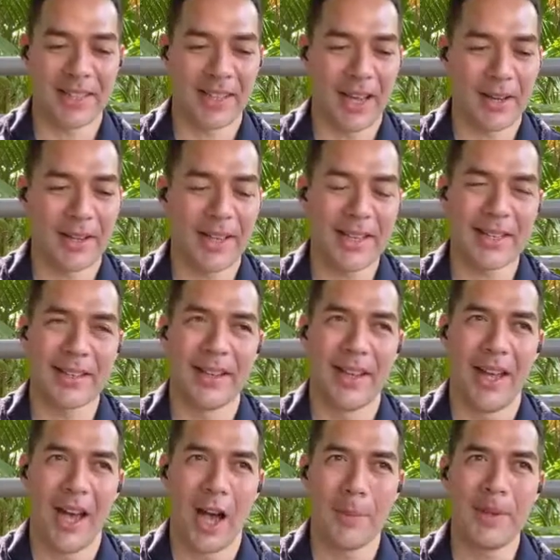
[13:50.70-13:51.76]
I guess,
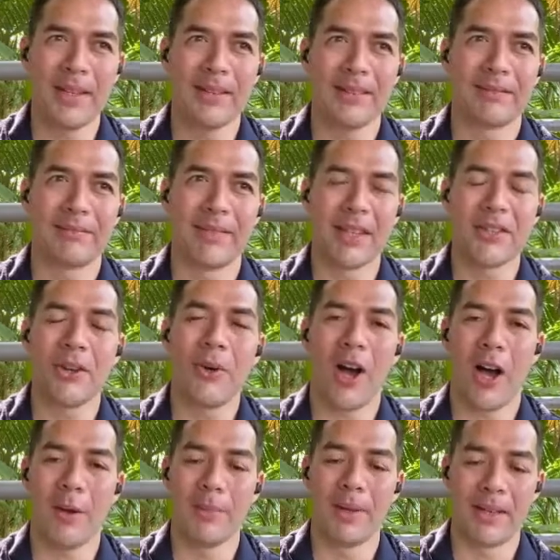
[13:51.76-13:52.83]
I mean, there's no
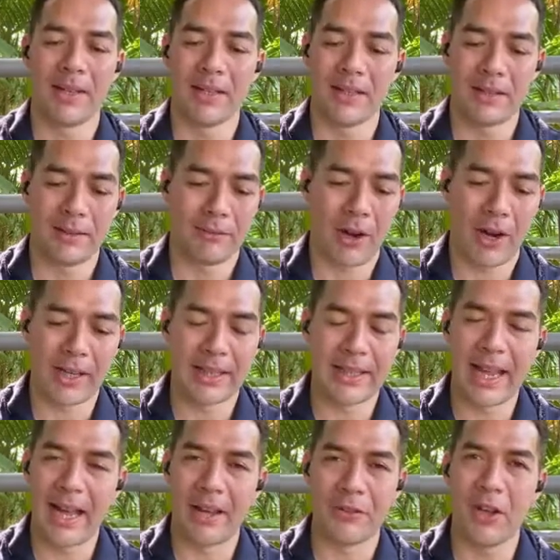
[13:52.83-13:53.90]
harm in writing
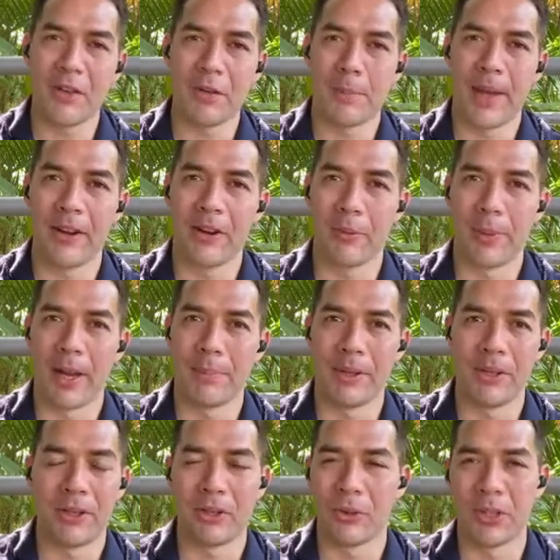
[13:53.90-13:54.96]
down. If you have a pen or paper,
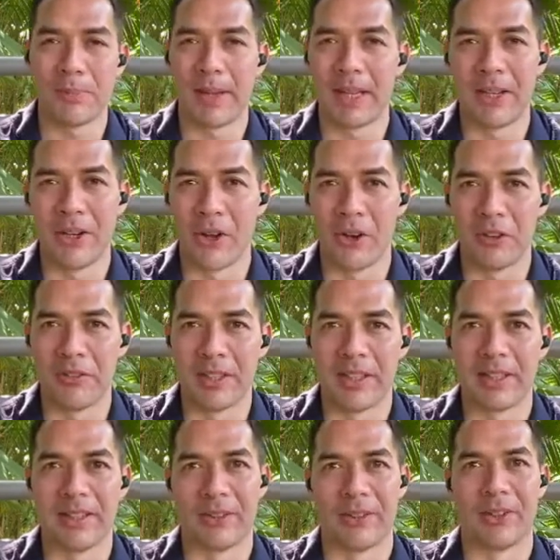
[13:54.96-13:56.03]
you can always make a note of it,
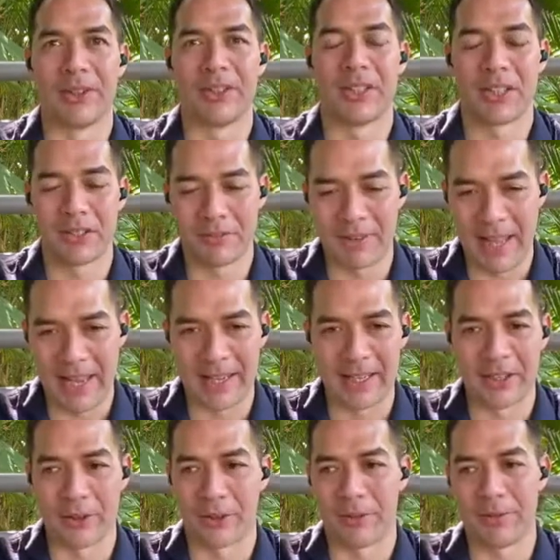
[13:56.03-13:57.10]
or just flag
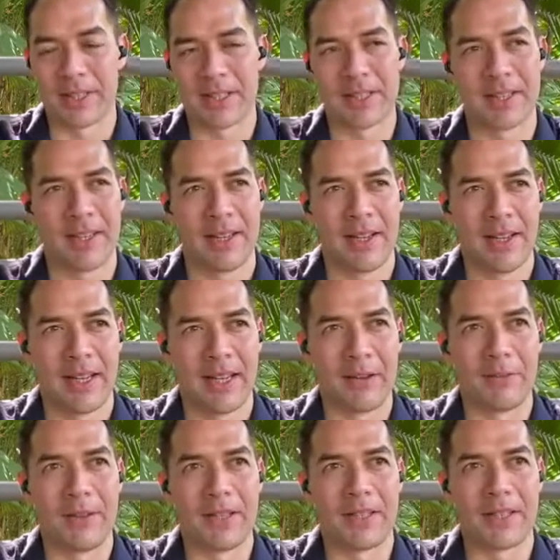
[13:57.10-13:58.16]
it. Or if
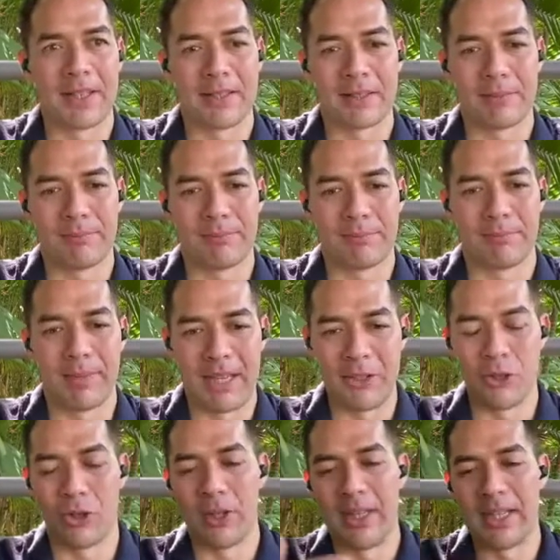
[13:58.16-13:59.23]
it's in
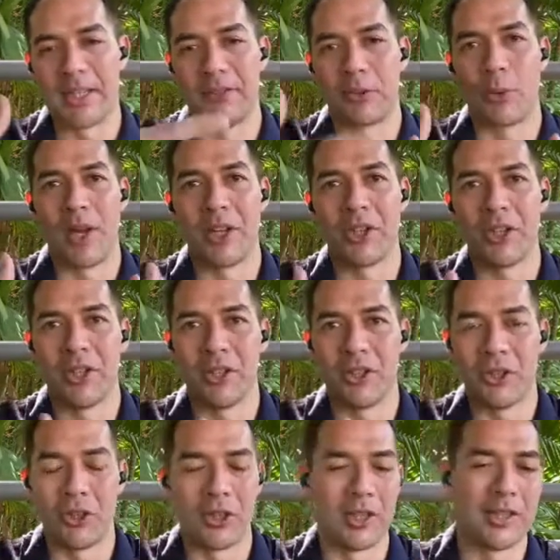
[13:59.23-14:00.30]
your list of questions,
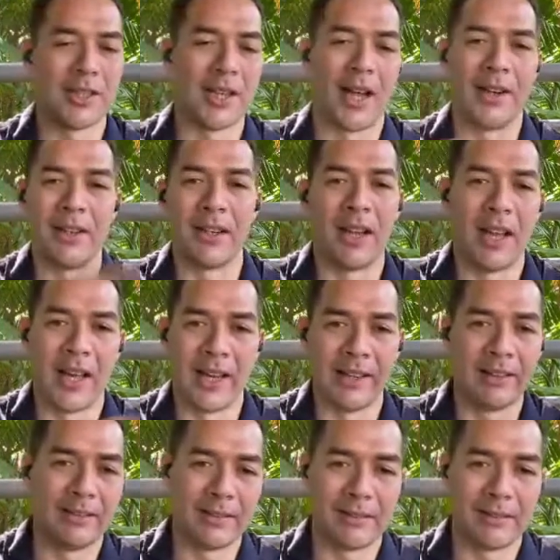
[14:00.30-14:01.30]
you can just underline.